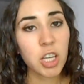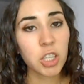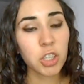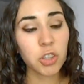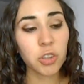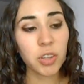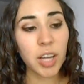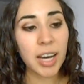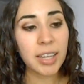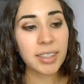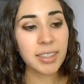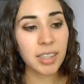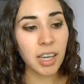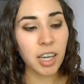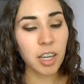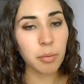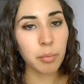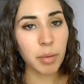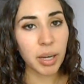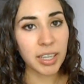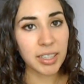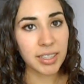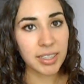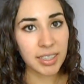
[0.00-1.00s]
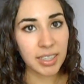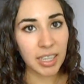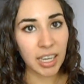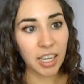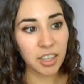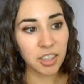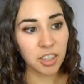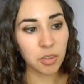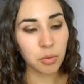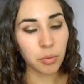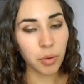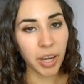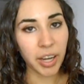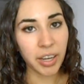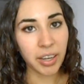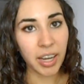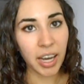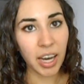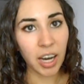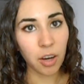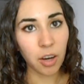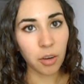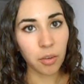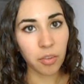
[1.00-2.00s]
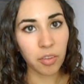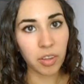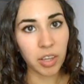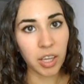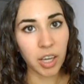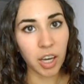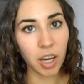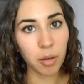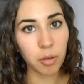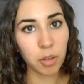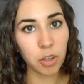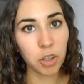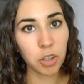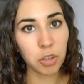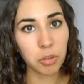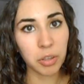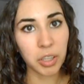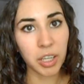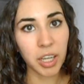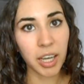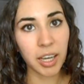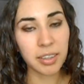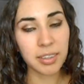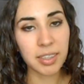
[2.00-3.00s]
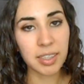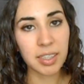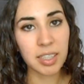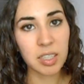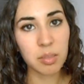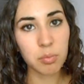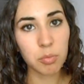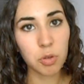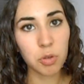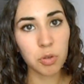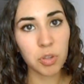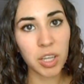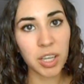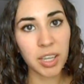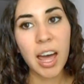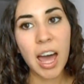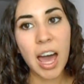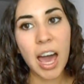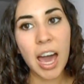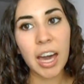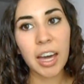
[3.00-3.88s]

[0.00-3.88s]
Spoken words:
So that's kind of my stand-in right now, the Curl Enhancing Smoothie.